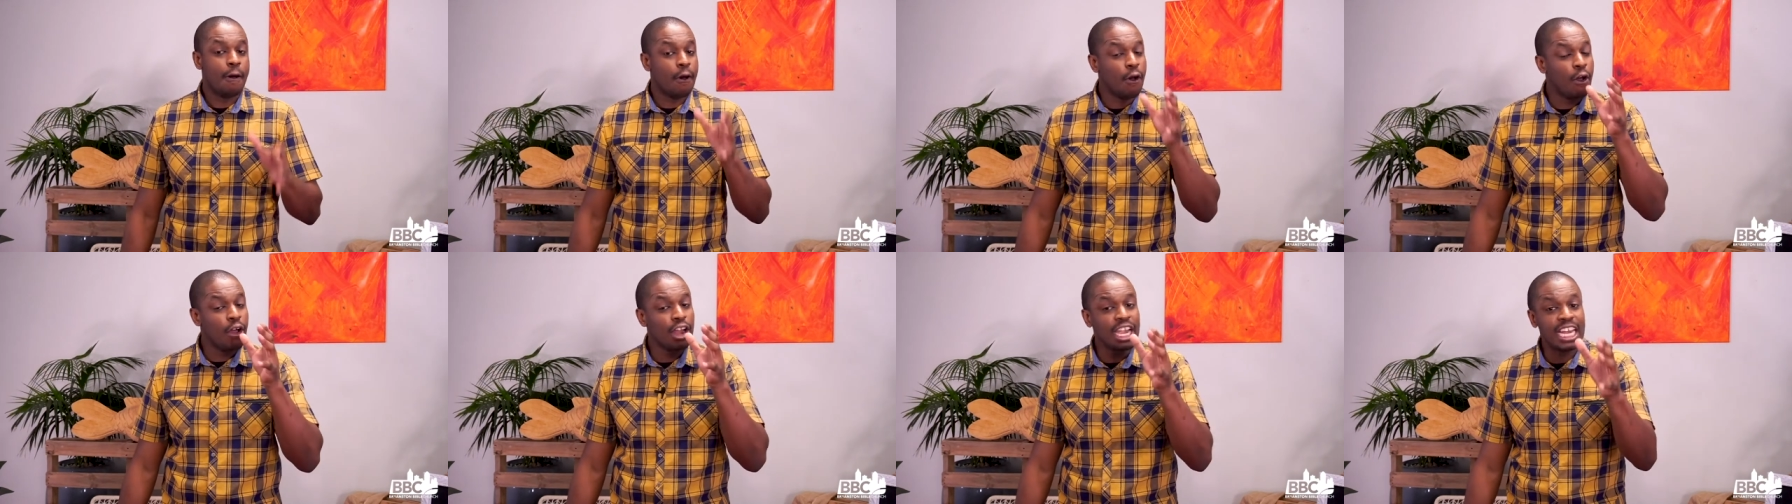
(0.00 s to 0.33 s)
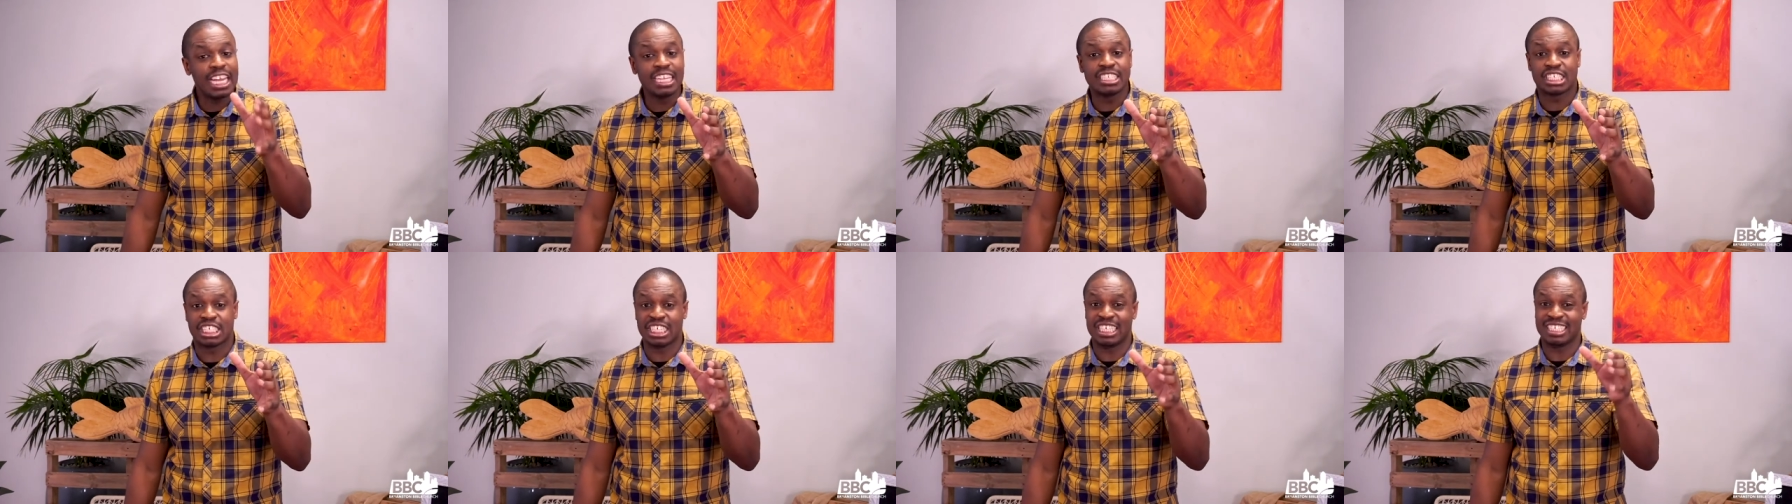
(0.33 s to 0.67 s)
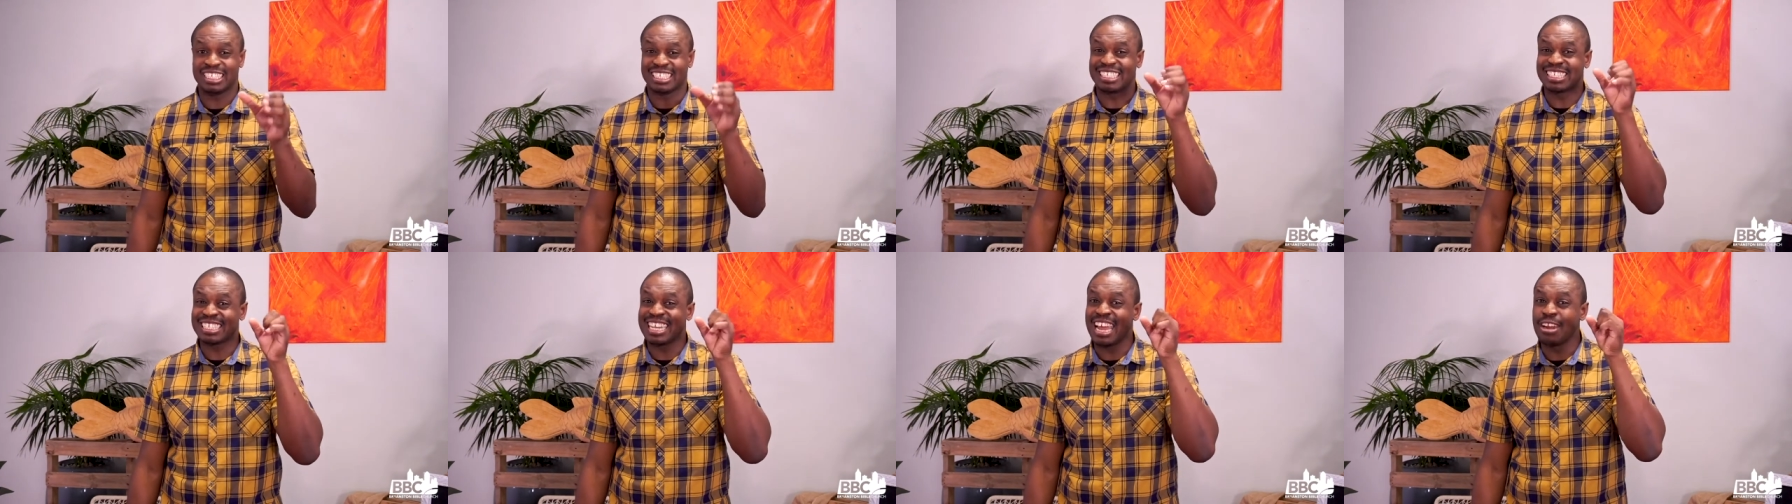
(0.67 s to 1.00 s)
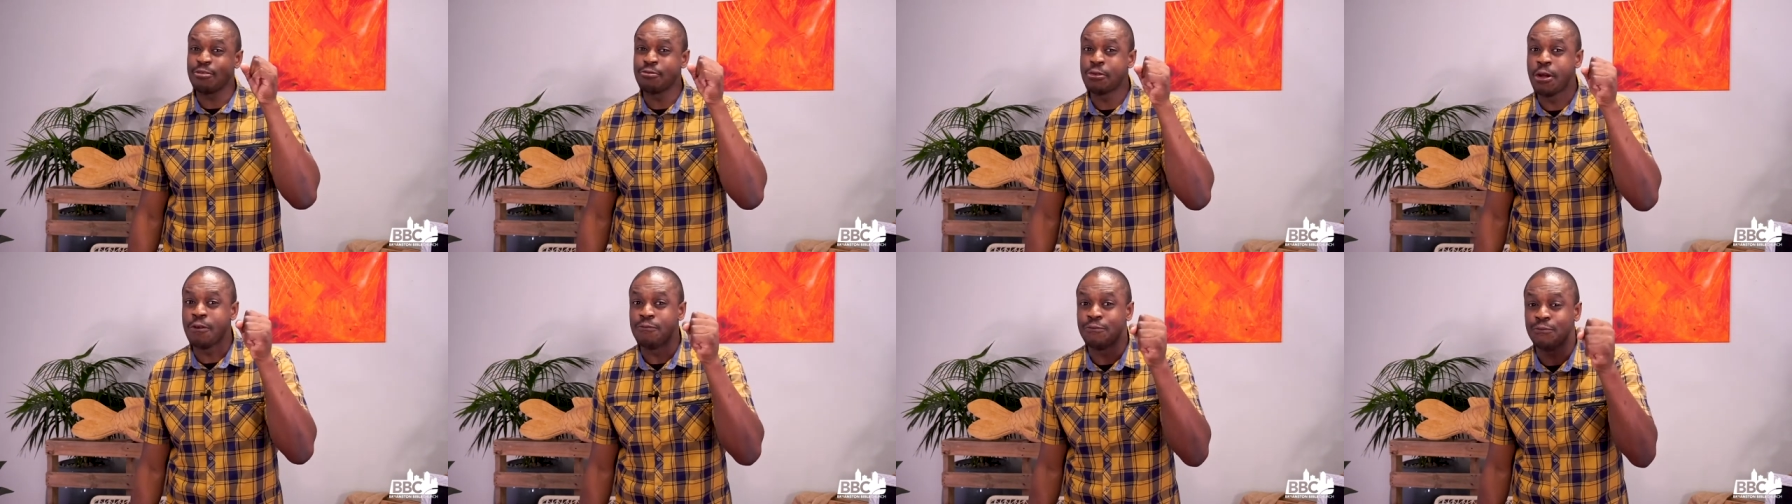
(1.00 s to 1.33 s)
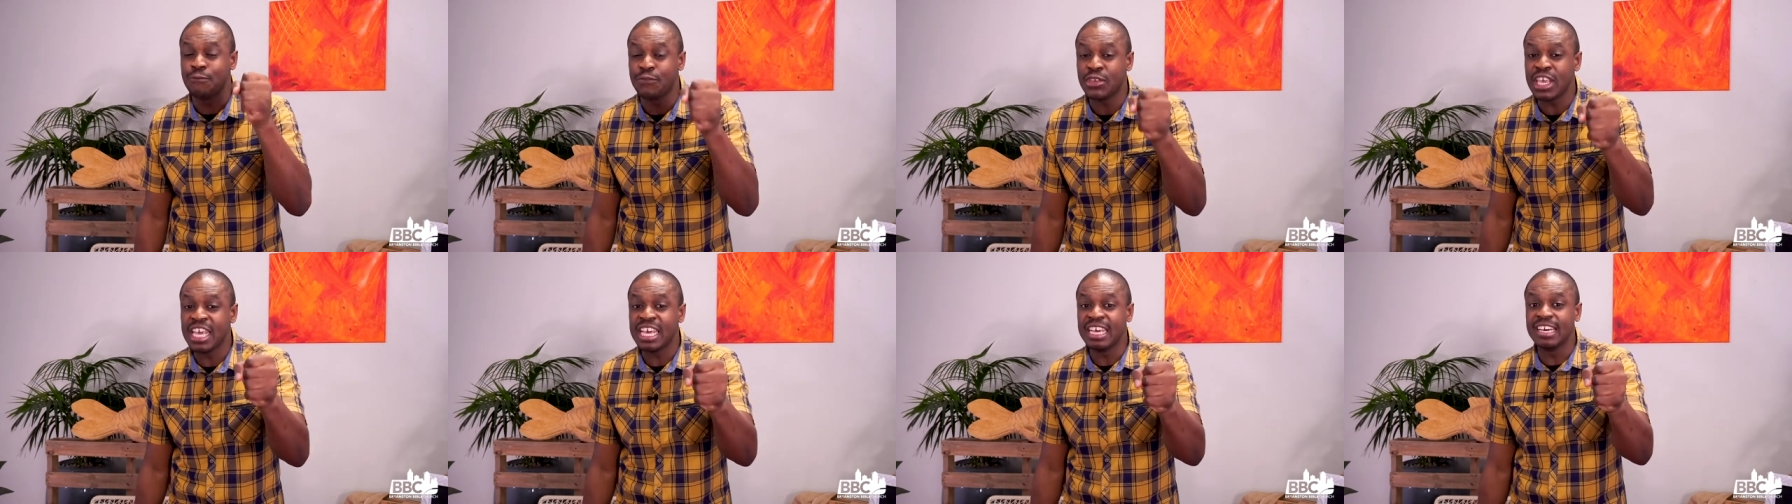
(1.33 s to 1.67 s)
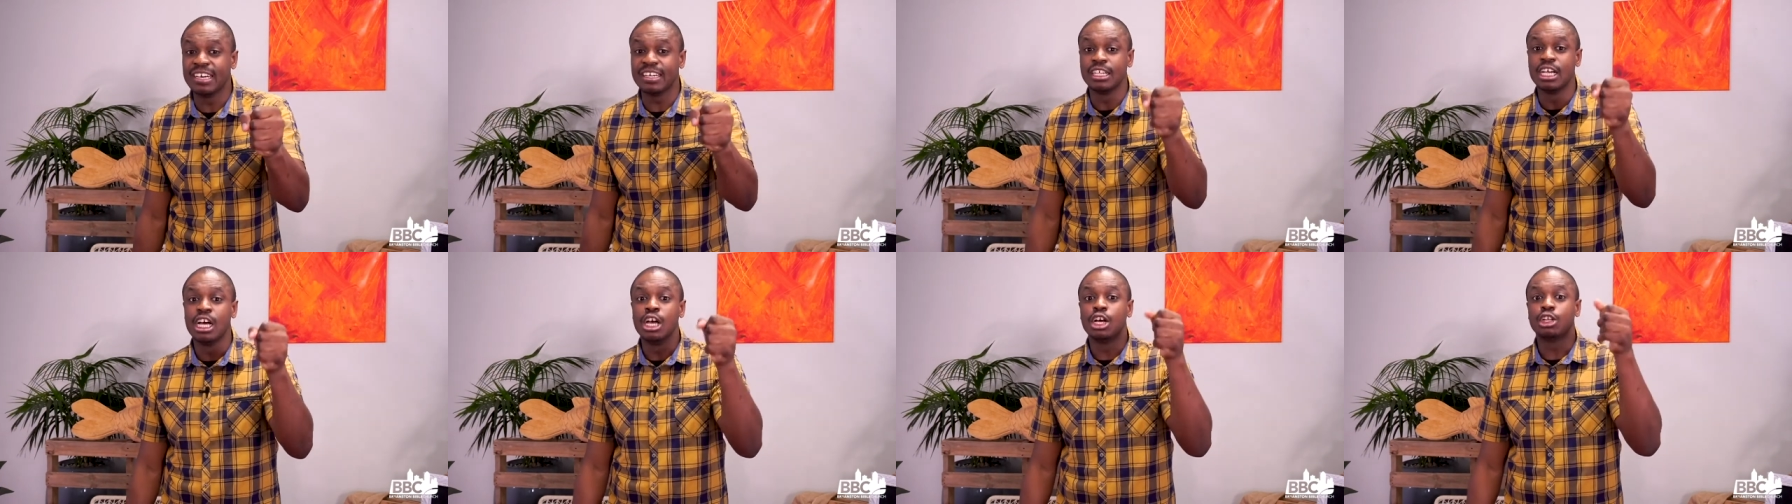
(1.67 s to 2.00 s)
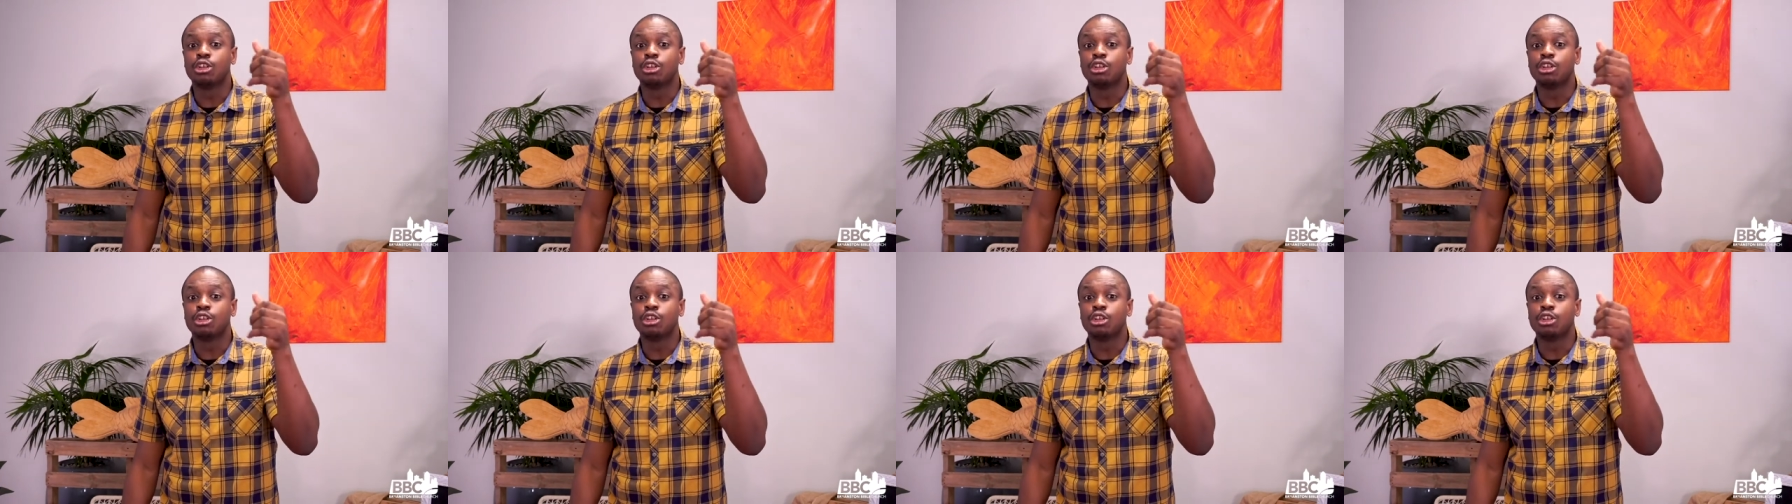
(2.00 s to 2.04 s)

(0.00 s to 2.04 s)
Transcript: Only Jesus can reveal